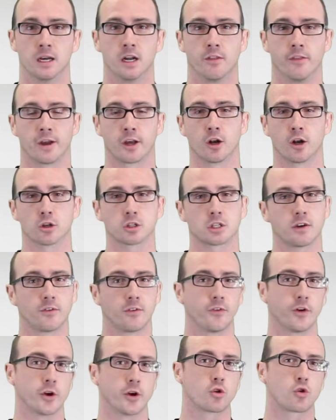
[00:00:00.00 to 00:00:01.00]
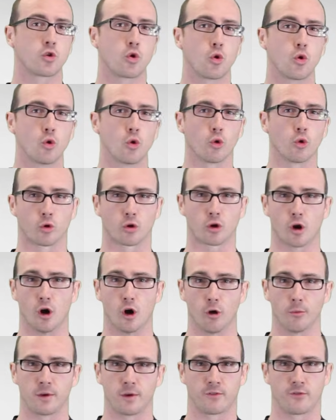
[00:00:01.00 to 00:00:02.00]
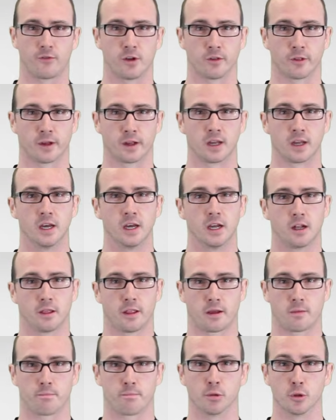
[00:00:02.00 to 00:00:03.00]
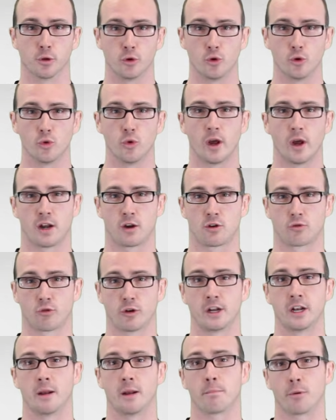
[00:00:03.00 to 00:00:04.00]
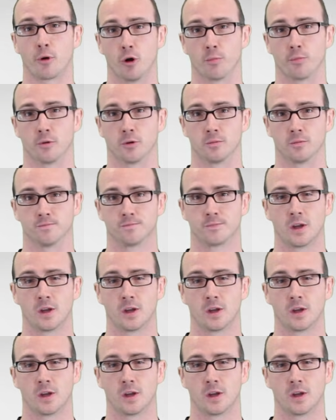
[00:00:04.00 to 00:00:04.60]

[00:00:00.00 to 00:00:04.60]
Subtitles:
They can also have a very cool or calming feeling like blue and green and purple.